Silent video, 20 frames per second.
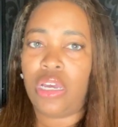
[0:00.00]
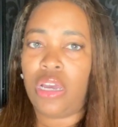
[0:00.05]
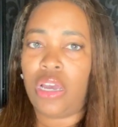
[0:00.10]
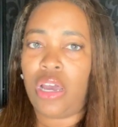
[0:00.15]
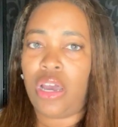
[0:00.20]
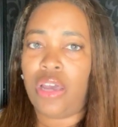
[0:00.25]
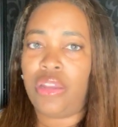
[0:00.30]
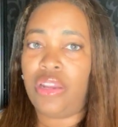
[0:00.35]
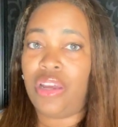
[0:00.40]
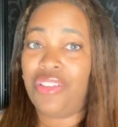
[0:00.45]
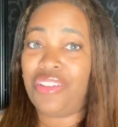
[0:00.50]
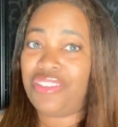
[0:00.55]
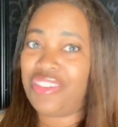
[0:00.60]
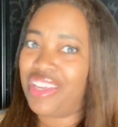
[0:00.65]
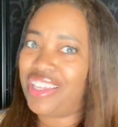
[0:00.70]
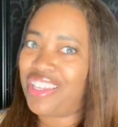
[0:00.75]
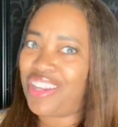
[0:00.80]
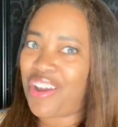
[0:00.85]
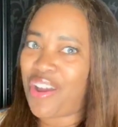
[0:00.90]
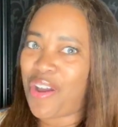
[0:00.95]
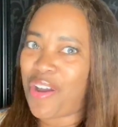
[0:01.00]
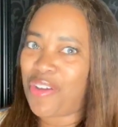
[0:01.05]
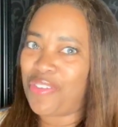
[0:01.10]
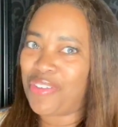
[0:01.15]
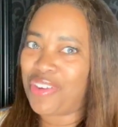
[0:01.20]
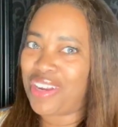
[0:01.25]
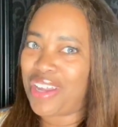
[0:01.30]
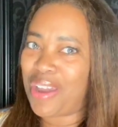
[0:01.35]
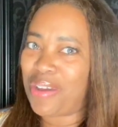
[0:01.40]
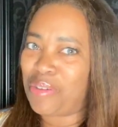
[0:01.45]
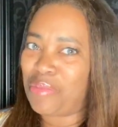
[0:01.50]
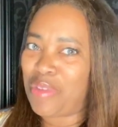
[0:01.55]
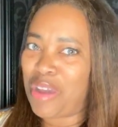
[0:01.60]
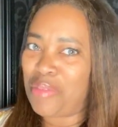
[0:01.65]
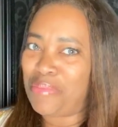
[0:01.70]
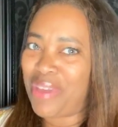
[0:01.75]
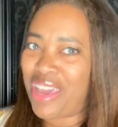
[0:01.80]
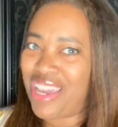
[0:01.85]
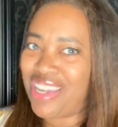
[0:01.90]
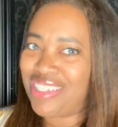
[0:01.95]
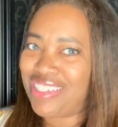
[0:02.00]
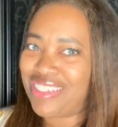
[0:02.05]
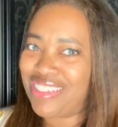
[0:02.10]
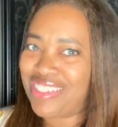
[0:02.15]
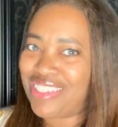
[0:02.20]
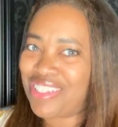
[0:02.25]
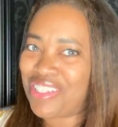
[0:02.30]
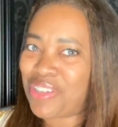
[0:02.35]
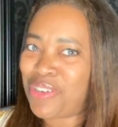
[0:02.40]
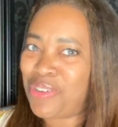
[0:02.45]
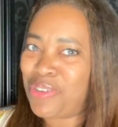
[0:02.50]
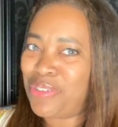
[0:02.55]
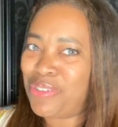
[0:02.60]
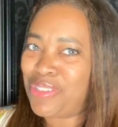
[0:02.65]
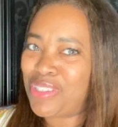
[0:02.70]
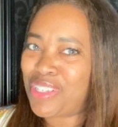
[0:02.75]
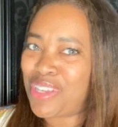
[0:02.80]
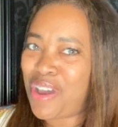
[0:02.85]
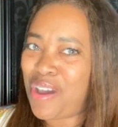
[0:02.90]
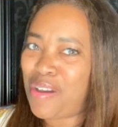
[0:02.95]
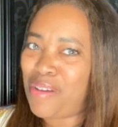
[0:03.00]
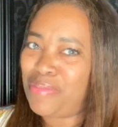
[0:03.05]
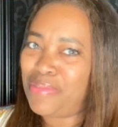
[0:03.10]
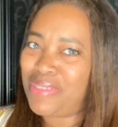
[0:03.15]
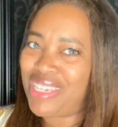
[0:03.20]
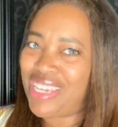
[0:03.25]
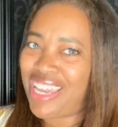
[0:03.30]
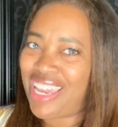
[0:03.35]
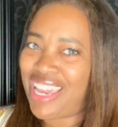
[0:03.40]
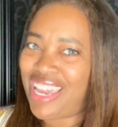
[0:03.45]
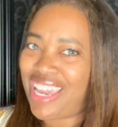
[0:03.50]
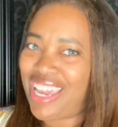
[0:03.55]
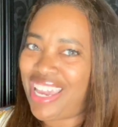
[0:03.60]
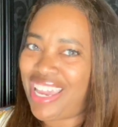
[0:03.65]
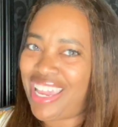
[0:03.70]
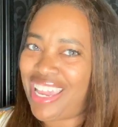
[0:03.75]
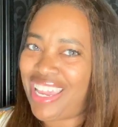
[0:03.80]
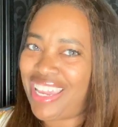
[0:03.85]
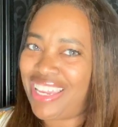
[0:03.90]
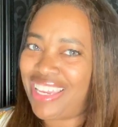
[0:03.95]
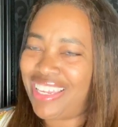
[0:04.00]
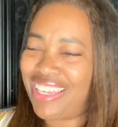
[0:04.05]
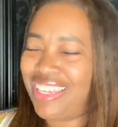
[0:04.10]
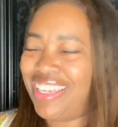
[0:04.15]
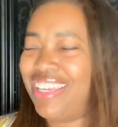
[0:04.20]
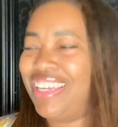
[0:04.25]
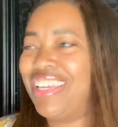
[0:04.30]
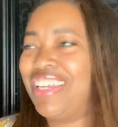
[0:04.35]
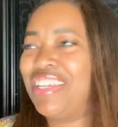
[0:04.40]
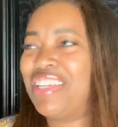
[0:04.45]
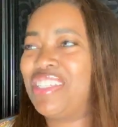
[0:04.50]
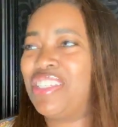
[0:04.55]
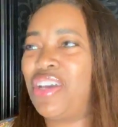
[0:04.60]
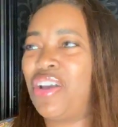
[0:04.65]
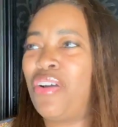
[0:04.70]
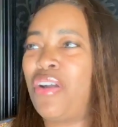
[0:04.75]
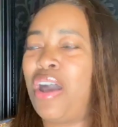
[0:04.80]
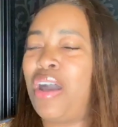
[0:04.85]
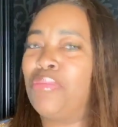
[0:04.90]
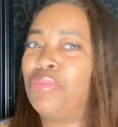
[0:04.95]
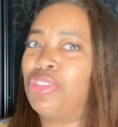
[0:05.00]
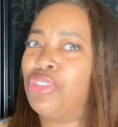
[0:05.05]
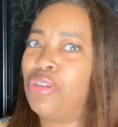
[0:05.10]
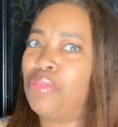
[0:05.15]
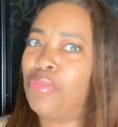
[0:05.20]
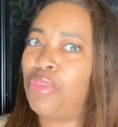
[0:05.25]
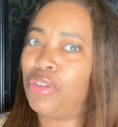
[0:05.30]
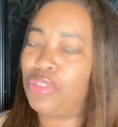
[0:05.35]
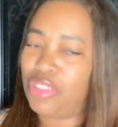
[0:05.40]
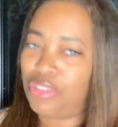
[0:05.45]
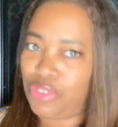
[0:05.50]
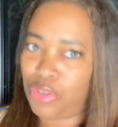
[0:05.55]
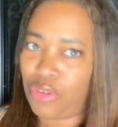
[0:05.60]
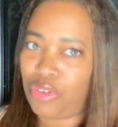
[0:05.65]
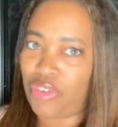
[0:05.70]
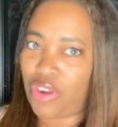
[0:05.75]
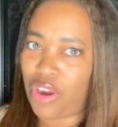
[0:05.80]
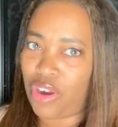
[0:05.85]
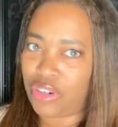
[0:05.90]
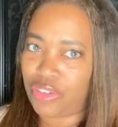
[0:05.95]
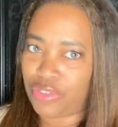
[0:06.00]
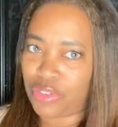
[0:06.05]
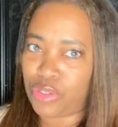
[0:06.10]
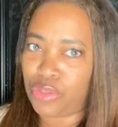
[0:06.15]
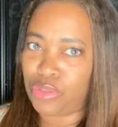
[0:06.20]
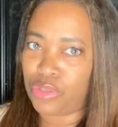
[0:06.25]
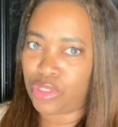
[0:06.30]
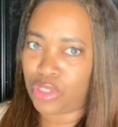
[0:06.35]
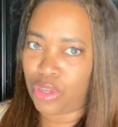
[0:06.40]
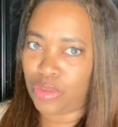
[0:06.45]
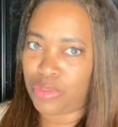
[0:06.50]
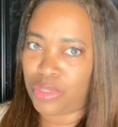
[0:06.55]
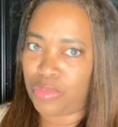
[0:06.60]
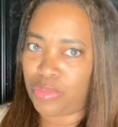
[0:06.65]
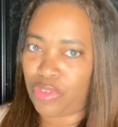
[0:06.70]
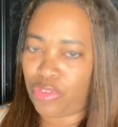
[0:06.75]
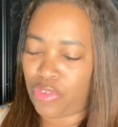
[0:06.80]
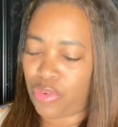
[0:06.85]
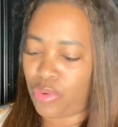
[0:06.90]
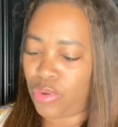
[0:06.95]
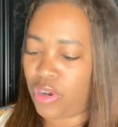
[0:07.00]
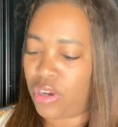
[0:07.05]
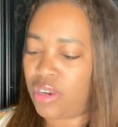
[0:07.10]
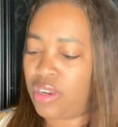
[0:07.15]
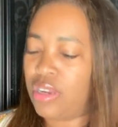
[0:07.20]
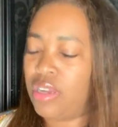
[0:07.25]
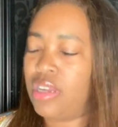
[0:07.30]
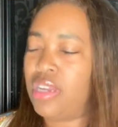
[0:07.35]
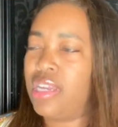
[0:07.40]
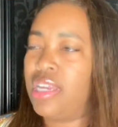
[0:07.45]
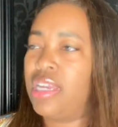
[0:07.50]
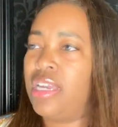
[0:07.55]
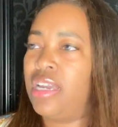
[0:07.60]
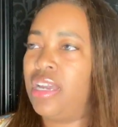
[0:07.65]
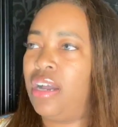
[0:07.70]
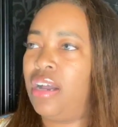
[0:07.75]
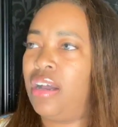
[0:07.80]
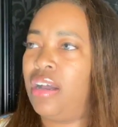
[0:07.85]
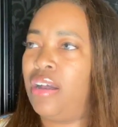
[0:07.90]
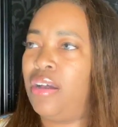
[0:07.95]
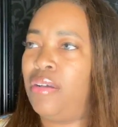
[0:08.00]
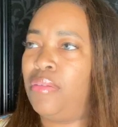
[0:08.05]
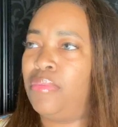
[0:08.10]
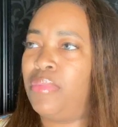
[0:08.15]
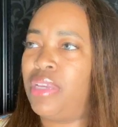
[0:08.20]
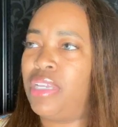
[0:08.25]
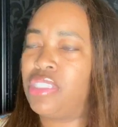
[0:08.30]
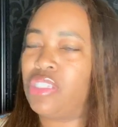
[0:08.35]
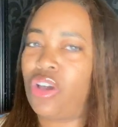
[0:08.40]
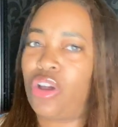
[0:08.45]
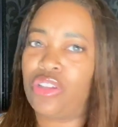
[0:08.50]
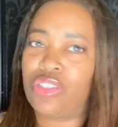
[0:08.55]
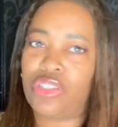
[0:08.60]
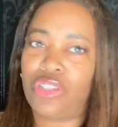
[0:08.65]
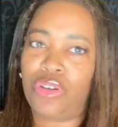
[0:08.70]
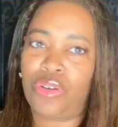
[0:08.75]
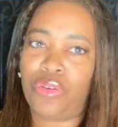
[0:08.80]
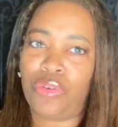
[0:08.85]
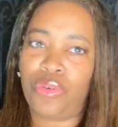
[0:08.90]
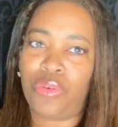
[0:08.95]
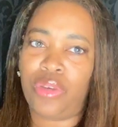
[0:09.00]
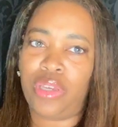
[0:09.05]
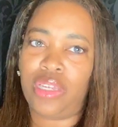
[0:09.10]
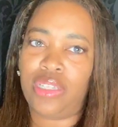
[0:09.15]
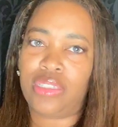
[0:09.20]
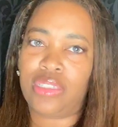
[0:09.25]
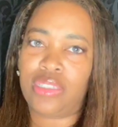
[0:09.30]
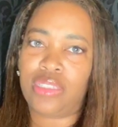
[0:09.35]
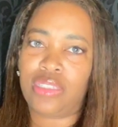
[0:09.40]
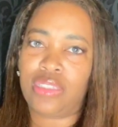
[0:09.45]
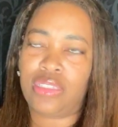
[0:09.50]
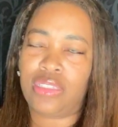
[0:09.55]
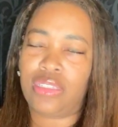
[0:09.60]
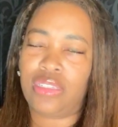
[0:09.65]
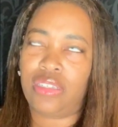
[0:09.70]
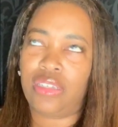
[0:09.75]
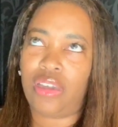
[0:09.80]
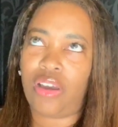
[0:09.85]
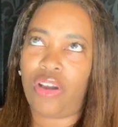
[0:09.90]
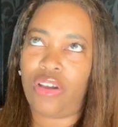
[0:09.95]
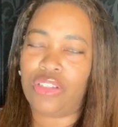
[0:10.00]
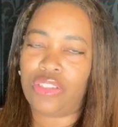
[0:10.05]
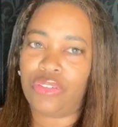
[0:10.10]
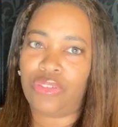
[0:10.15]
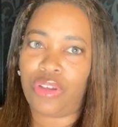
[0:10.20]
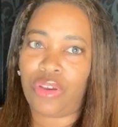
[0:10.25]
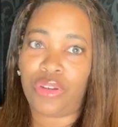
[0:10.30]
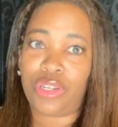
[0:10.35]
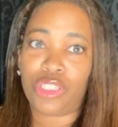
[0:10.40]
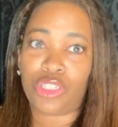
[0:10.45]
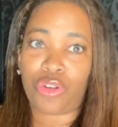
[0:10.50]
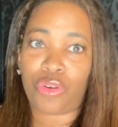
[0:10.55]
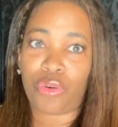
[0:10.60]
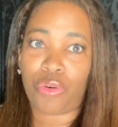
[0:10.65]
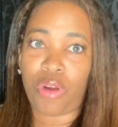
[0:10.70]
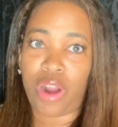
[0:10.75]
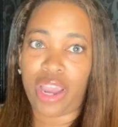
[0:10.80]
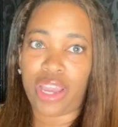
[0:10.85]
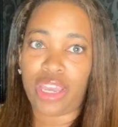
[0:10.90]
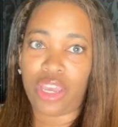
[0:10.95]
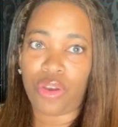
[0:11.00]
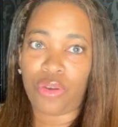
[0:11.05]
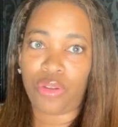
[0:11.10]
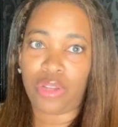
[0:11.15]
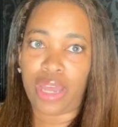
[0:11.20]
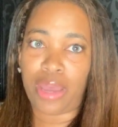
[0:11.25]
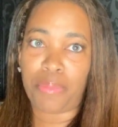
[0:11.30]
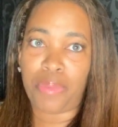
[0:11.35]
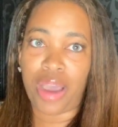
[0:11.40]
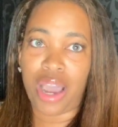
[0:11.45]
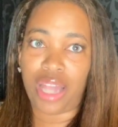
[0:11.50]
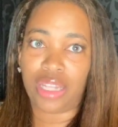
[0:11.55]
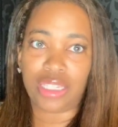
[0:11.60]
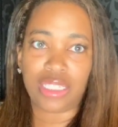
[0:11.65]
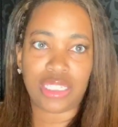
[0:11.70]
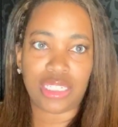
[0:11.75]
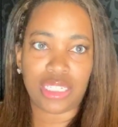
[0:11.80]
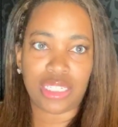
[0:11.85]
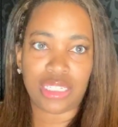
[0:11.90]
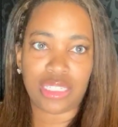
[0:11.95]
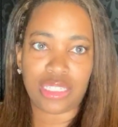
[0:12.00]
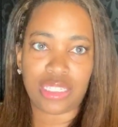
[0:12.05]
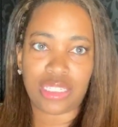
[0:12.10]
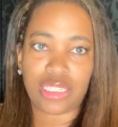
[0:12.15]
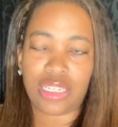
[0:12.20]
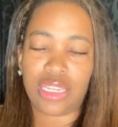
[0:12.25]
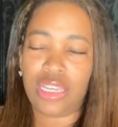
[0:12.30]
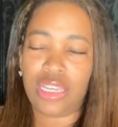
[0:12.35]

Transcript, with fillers: Another thing that I offer now to my patients is cool sculpting. So I'm sure most of you have heard of cool sculpting before. Um, it's also it's also known as cryolipolysis.